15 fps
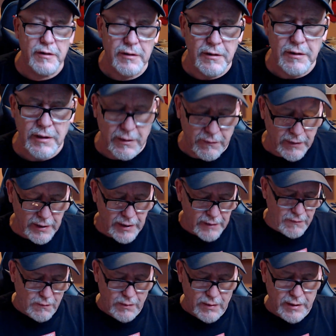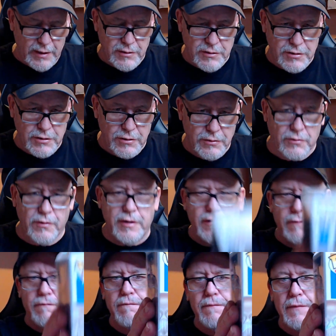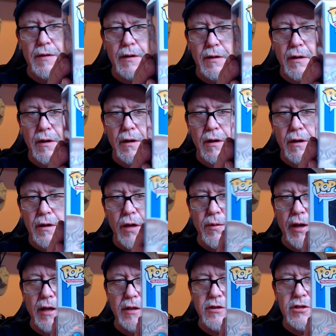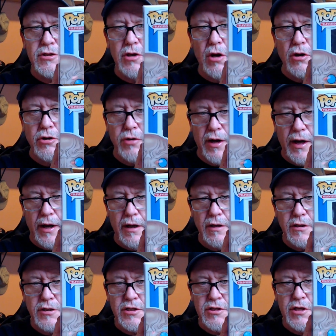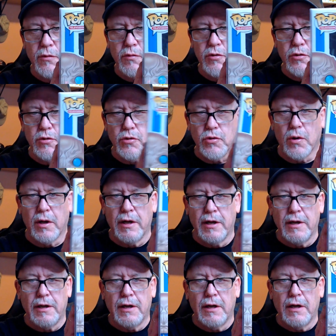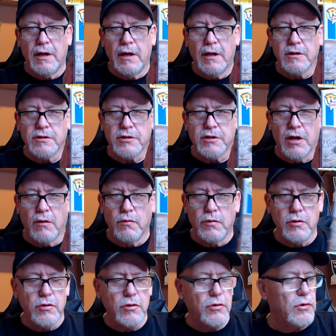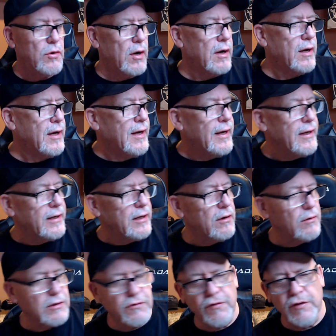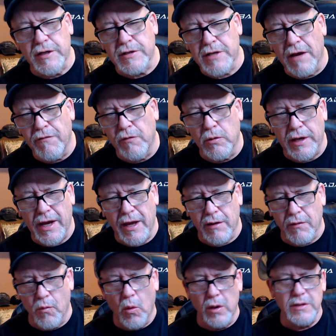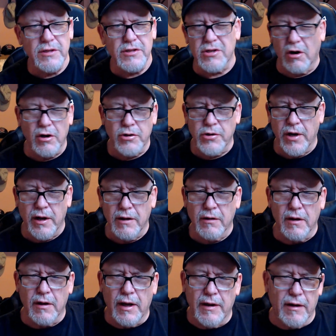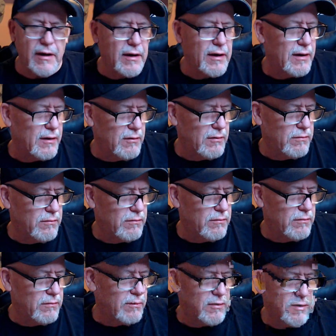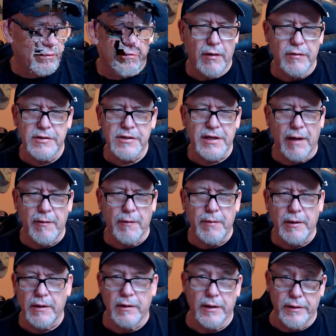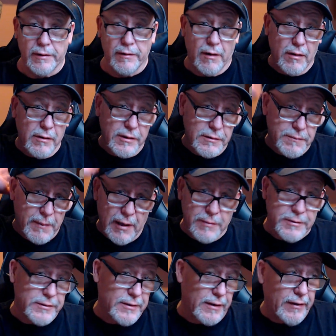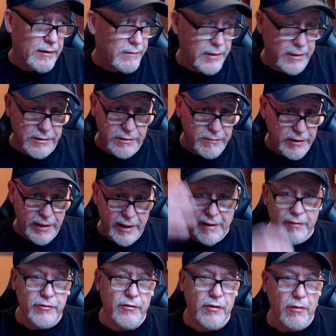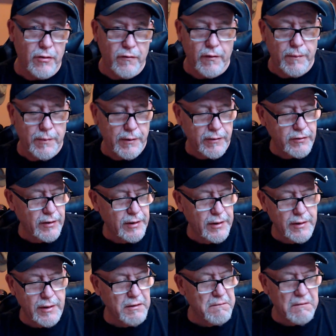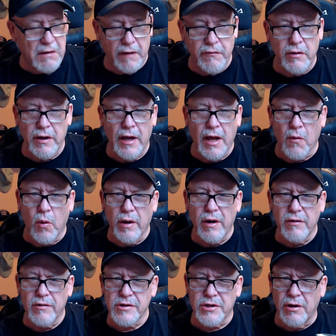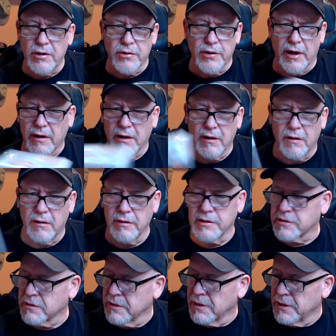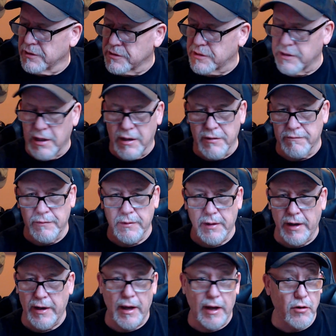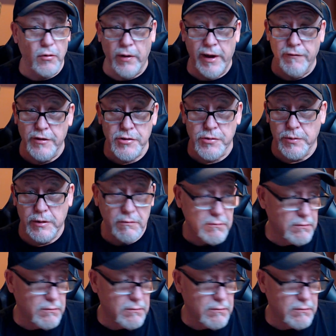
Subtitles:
Okay, you ready? 1, 2, 3. Okay, we got Star Trek. Saru. You know what's funny is I've only gotten 1 Star Trek, all this time I've been collecting all these pops, and I've got tons of them in the house all over the place. I've only got 1 other Star Trek, and all these, and I don't have this one.